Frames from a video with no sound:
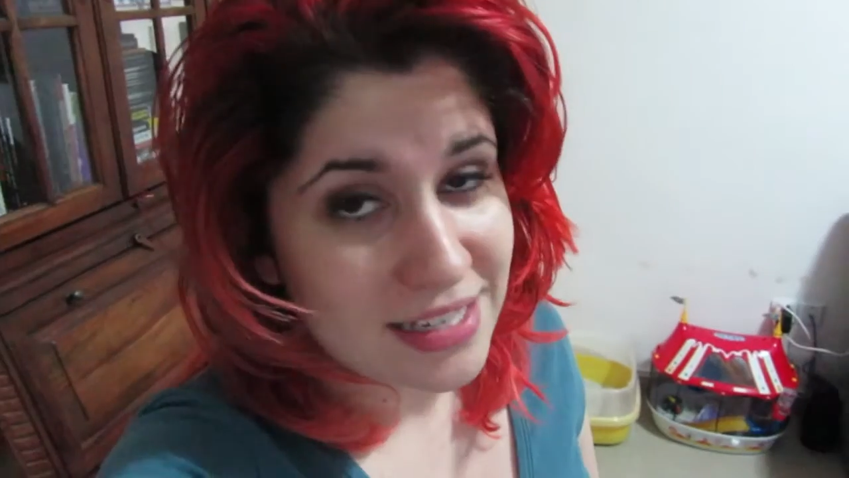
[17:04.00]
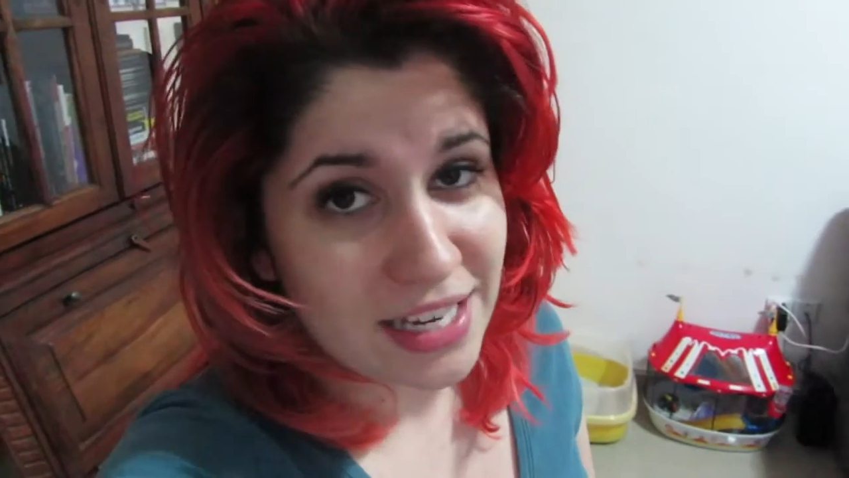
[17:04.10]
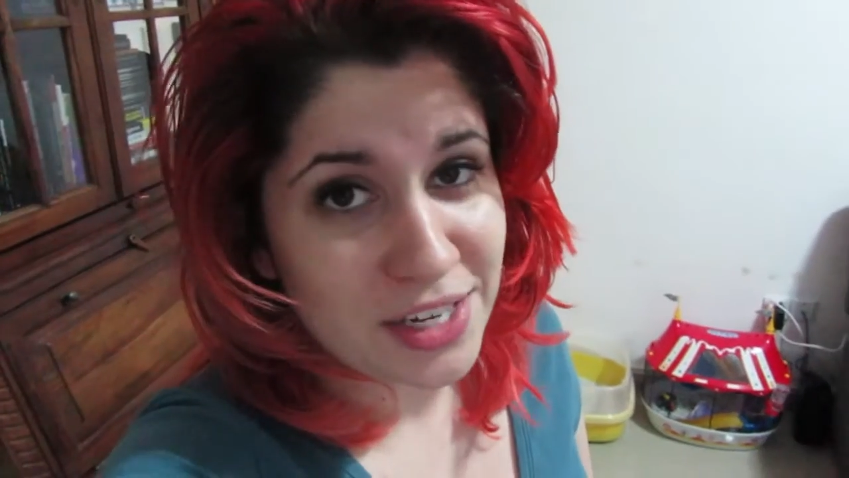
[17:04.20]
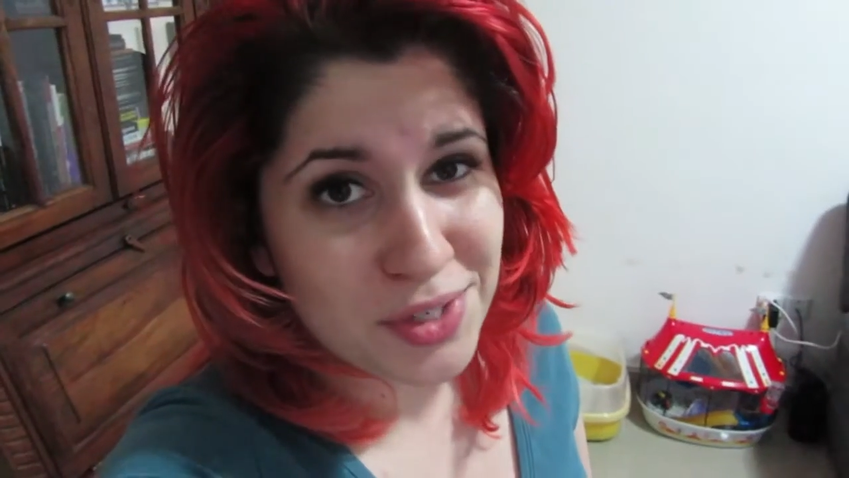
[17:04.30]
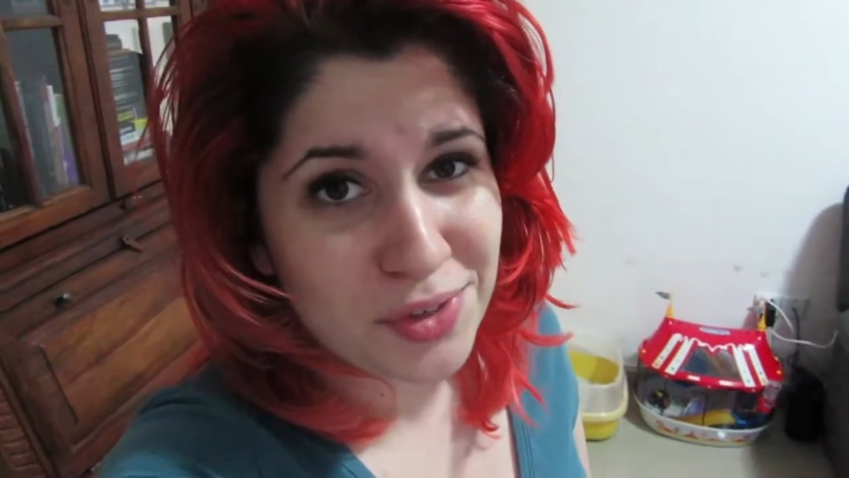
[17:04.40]

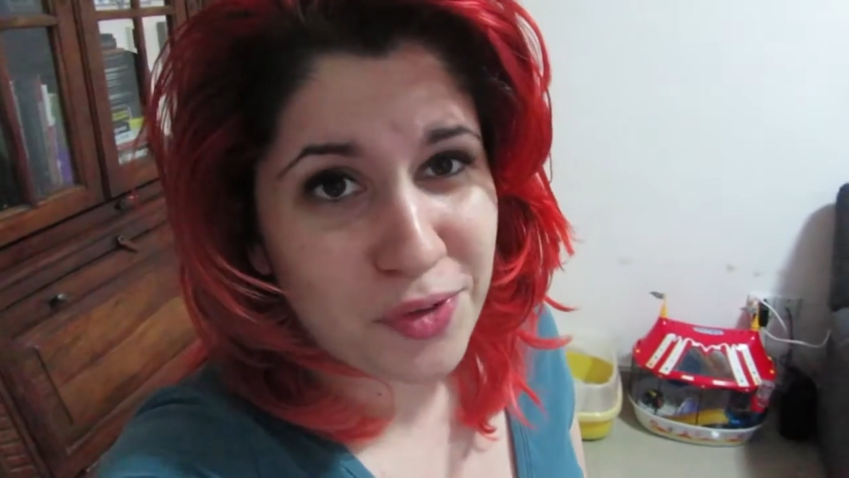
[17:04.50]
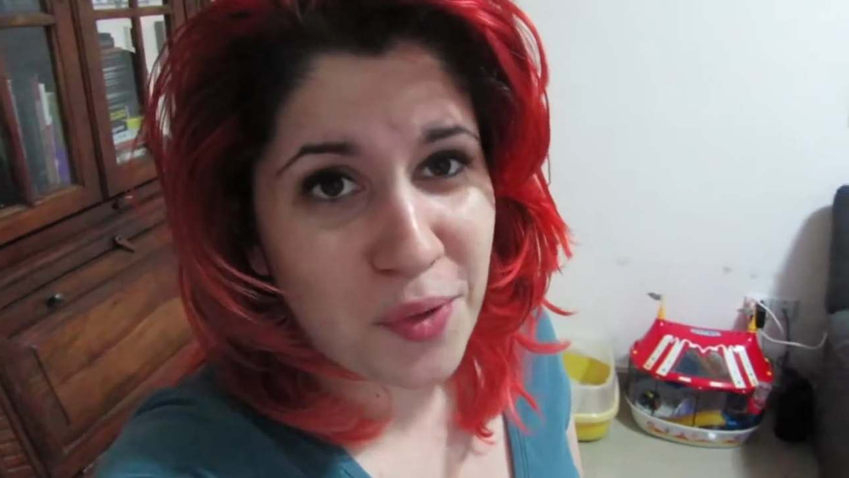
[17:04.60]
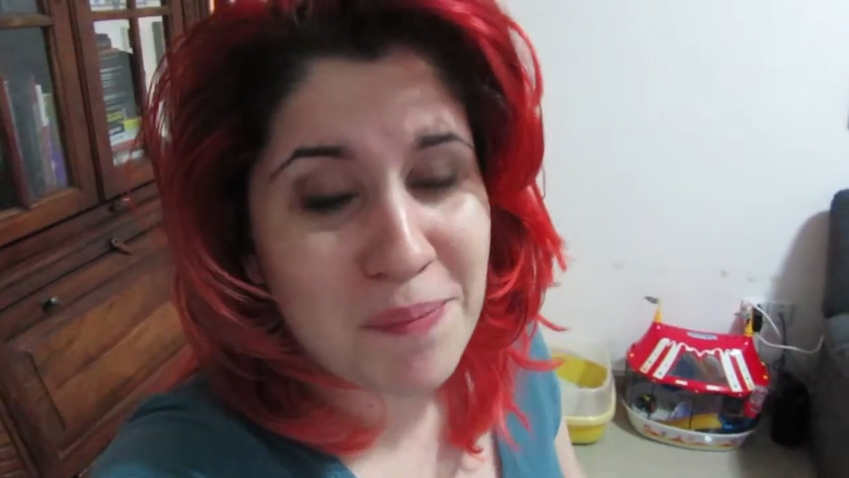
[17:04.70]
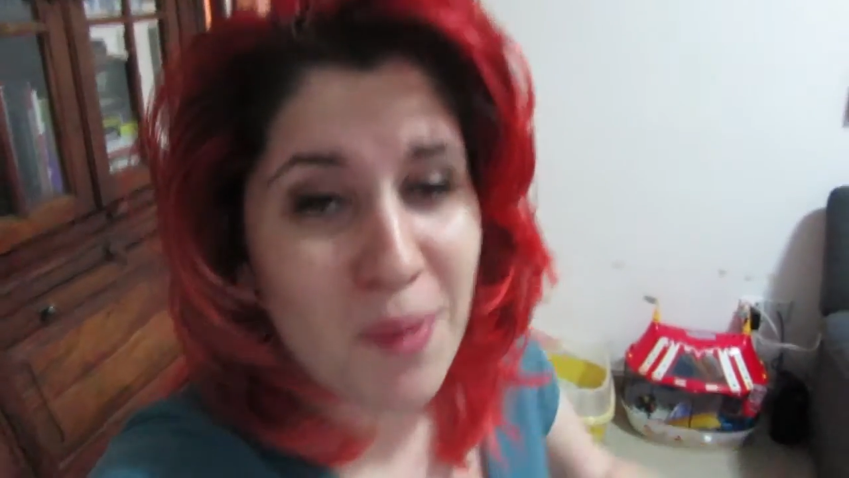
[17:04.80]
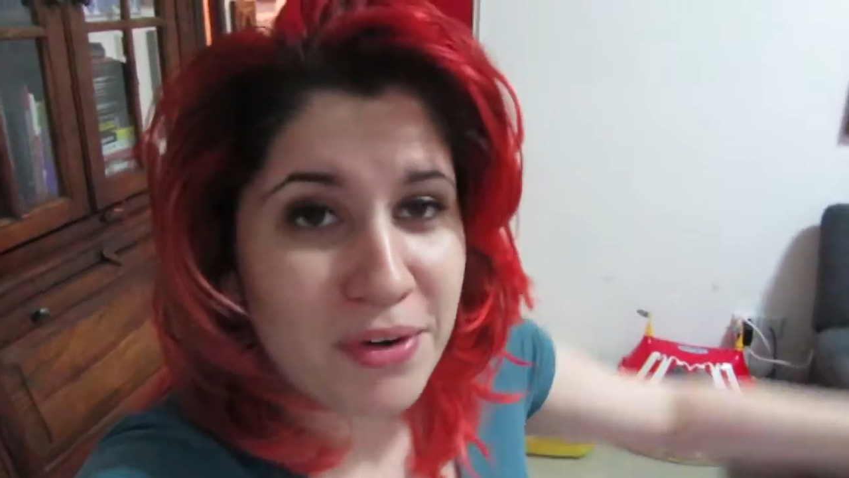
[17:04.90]
stay tuned
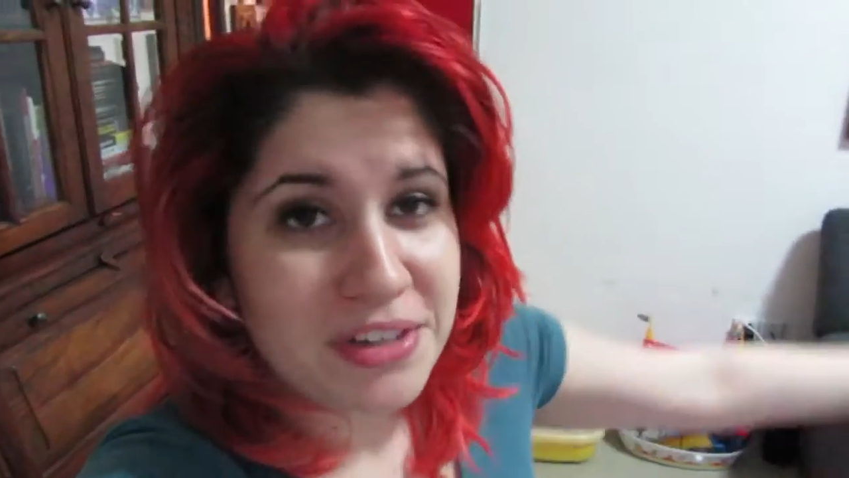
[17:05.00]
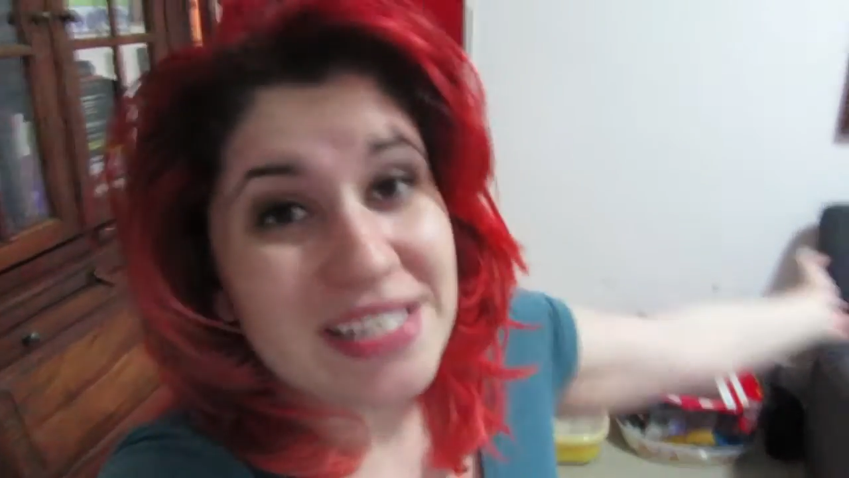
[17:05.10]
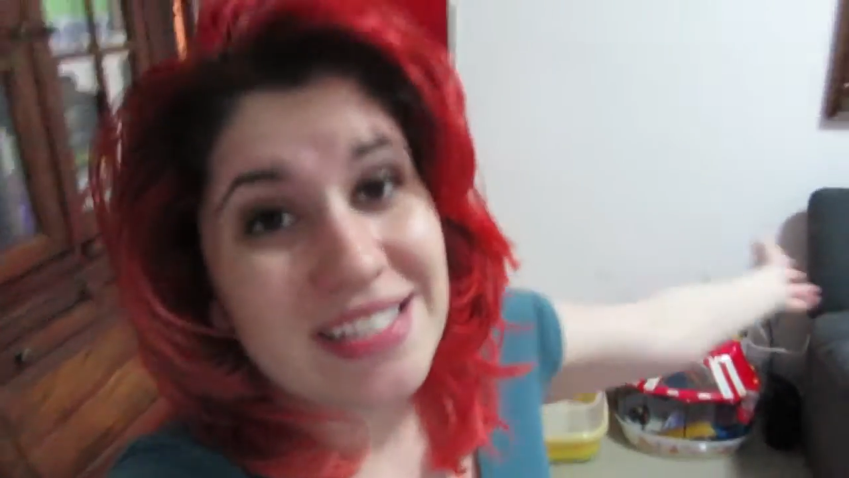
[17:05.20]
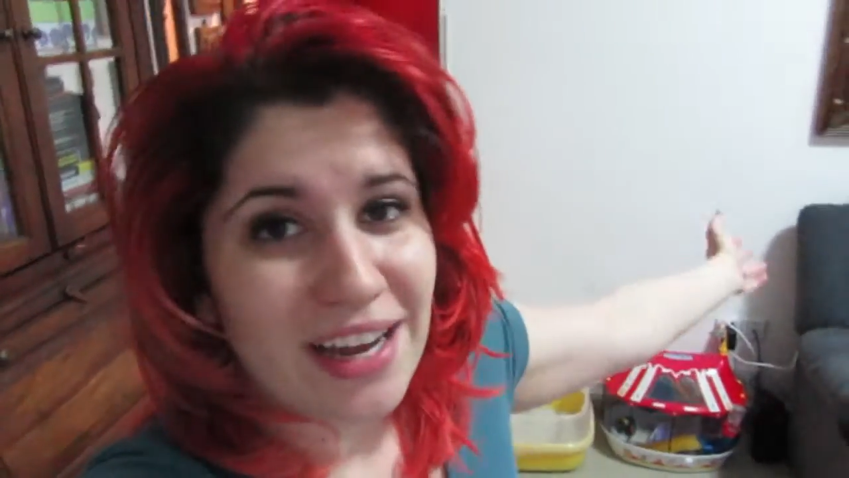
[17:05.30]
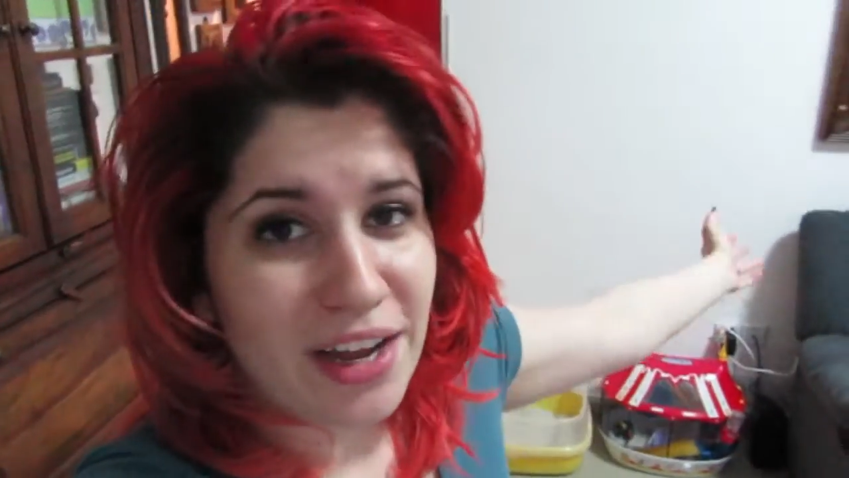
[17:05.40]
for more
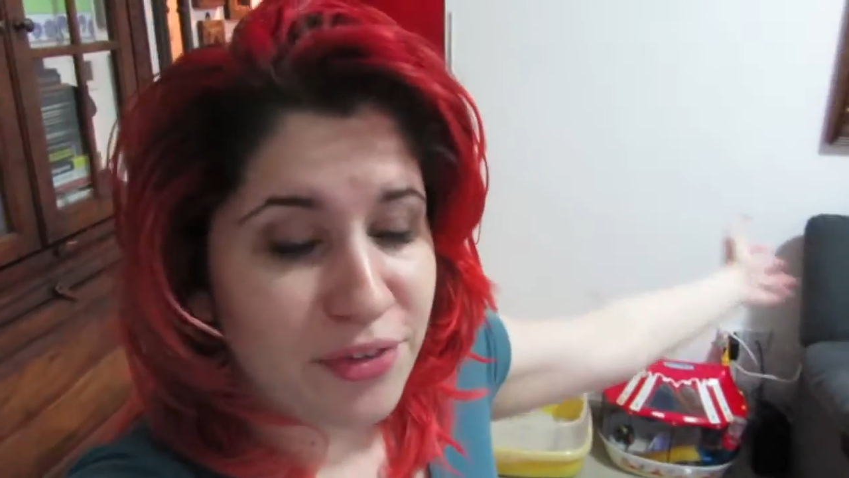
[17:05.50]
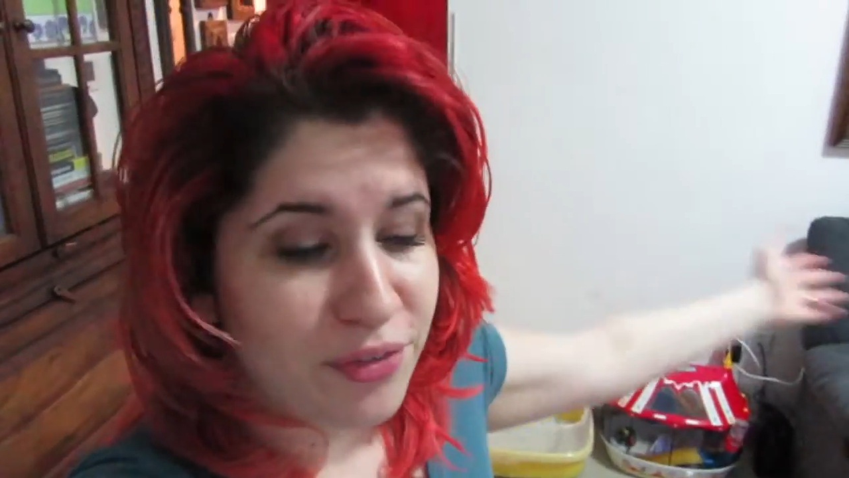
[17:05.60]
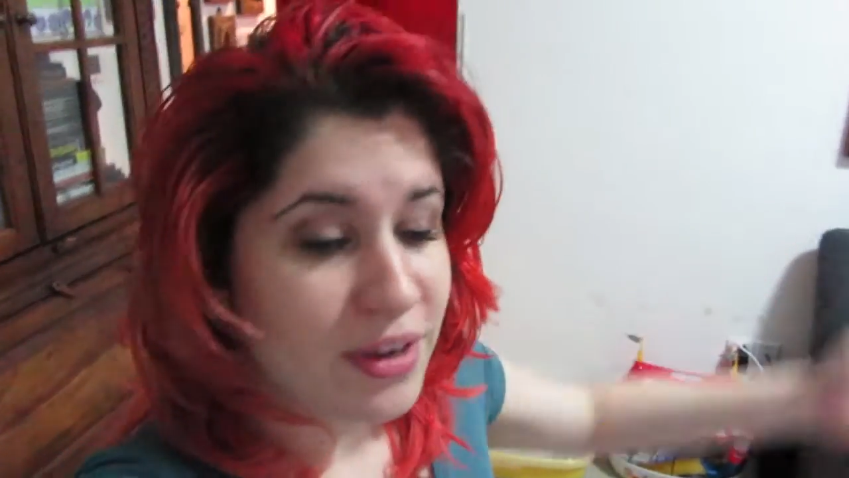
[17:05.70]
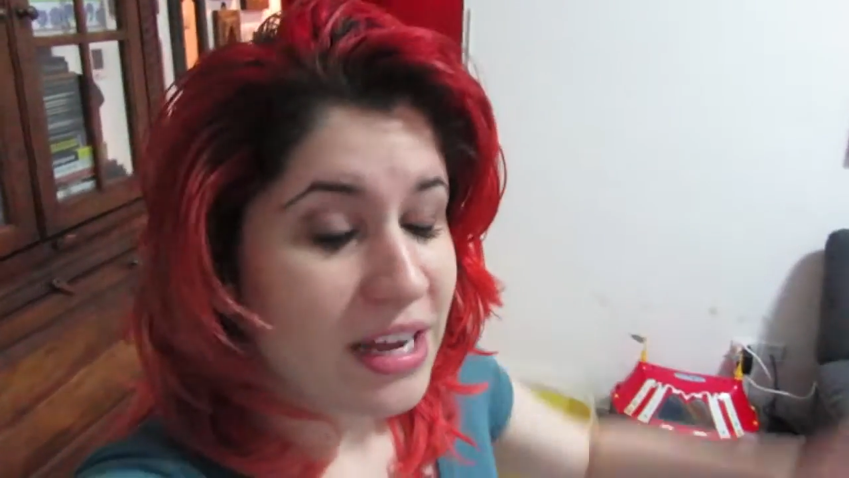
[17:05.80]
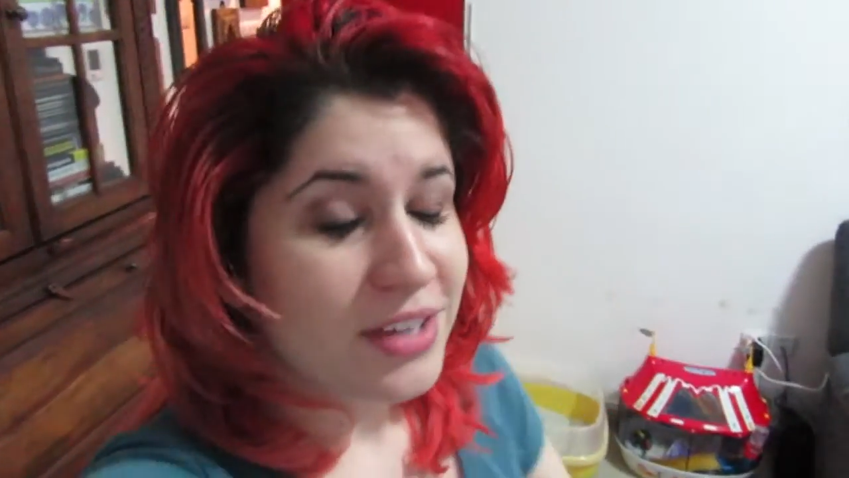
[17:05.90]
stuff.